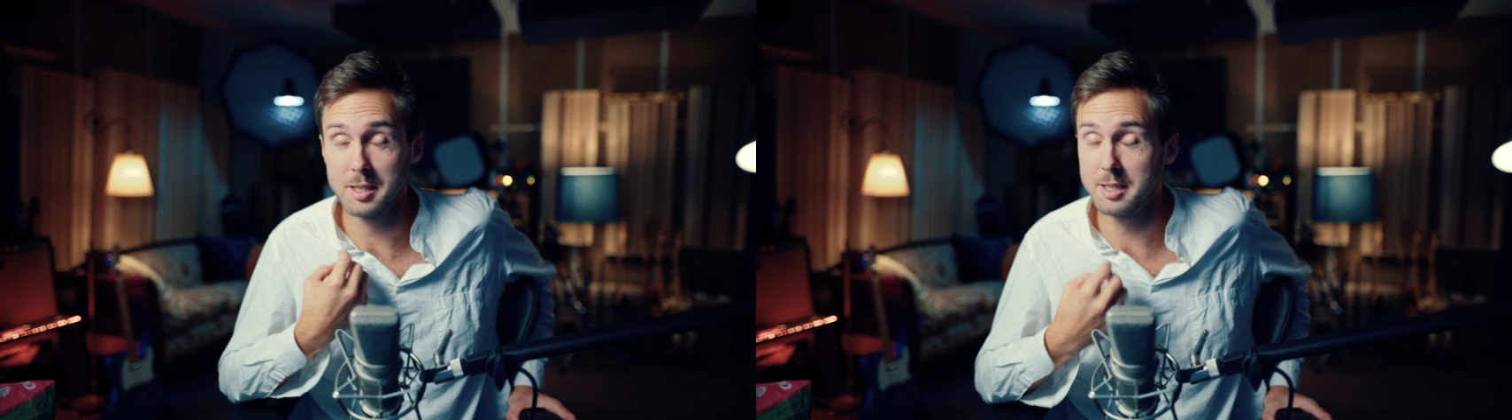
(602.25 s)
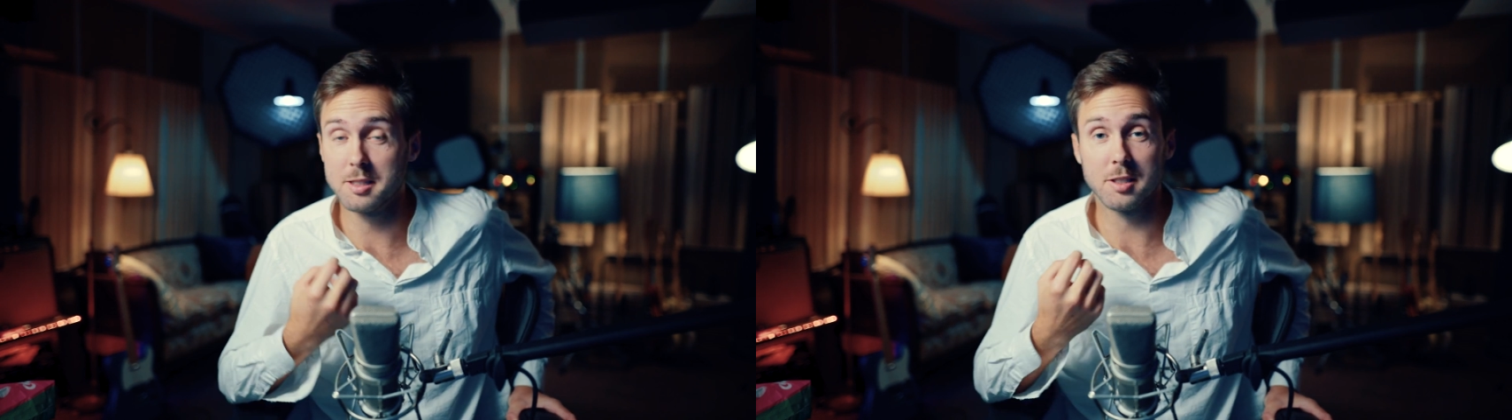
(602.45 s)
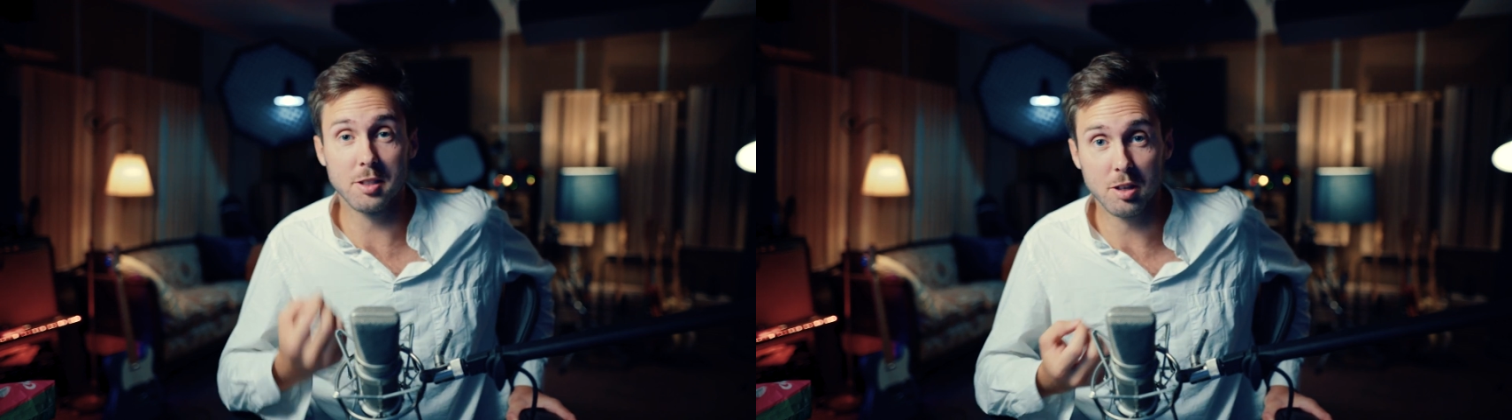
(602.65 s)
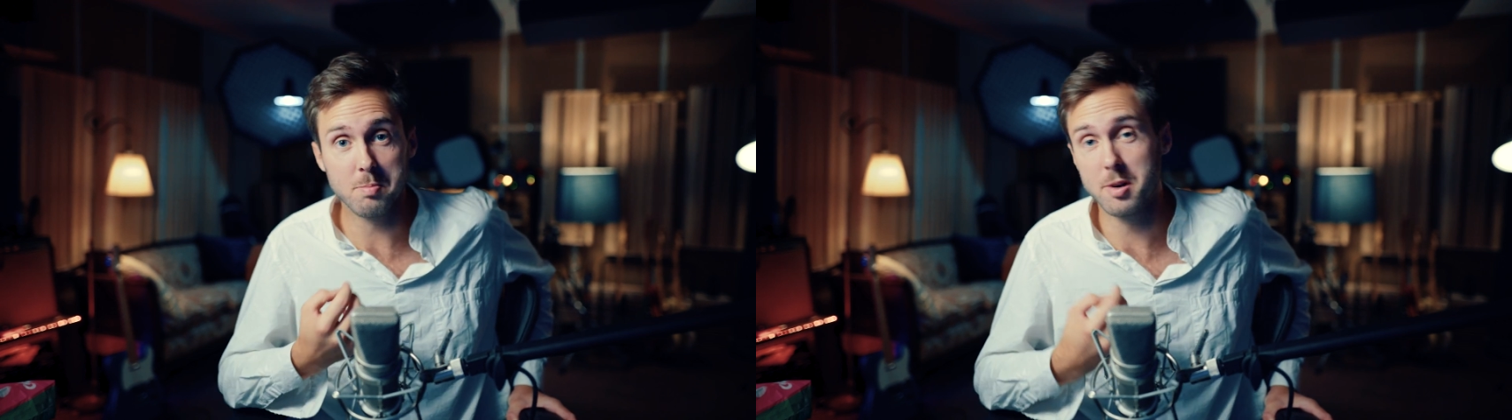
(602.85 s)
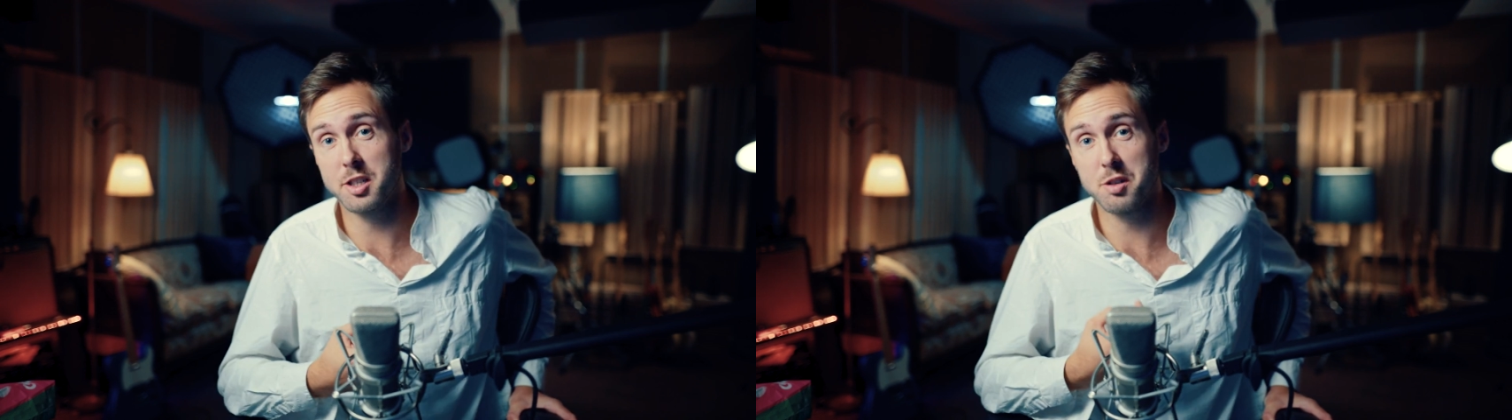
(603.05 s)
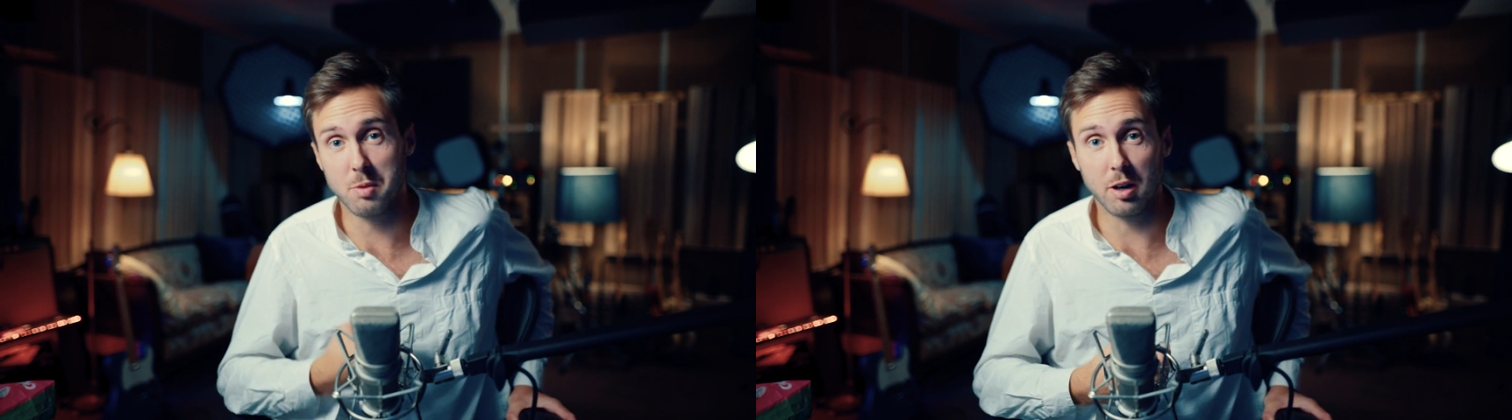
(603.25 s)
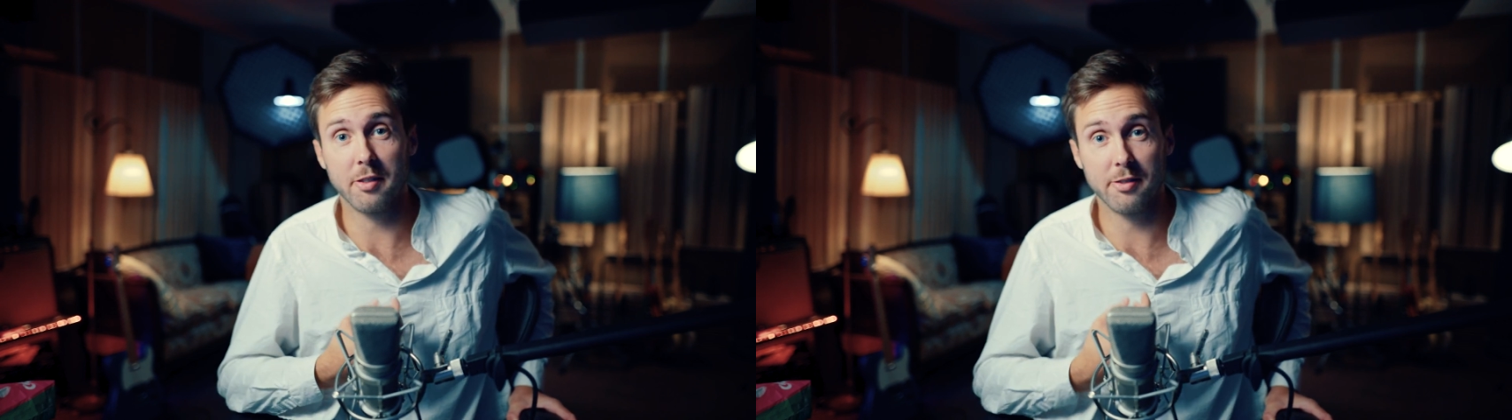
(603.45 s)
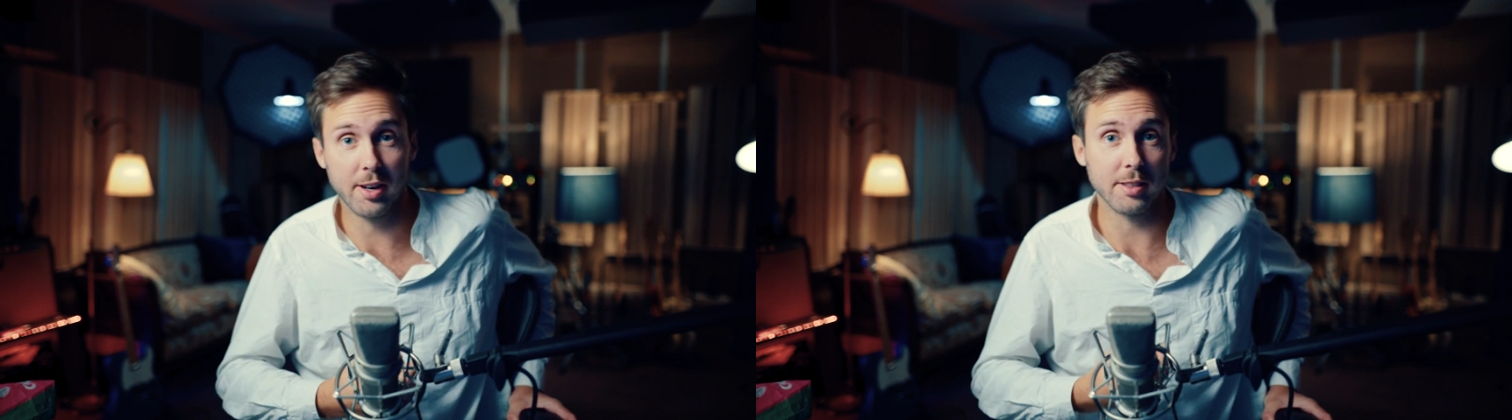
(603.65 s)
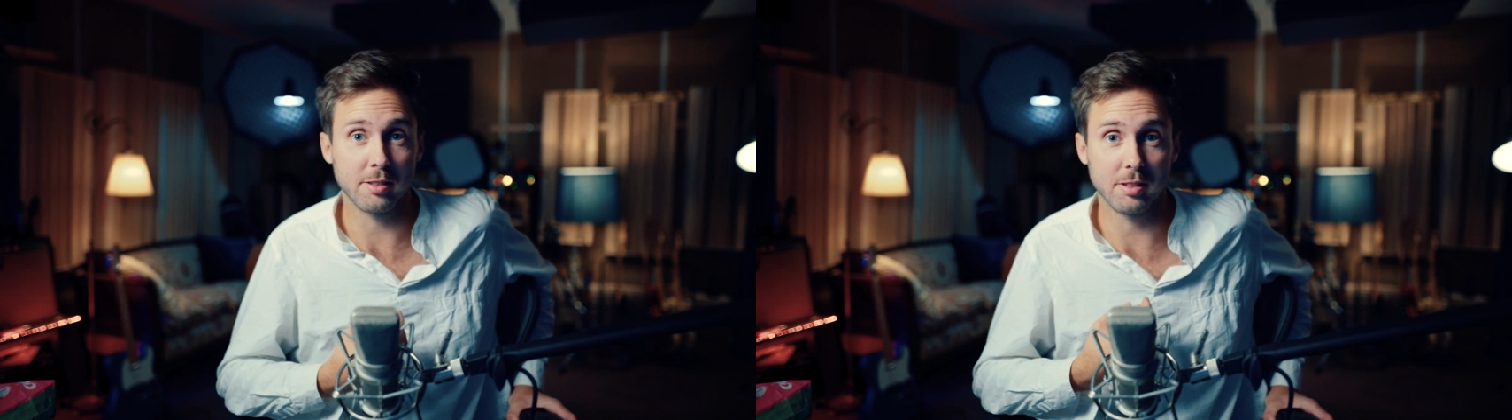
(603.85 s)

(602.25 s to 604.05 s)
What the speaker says: it so much more fun to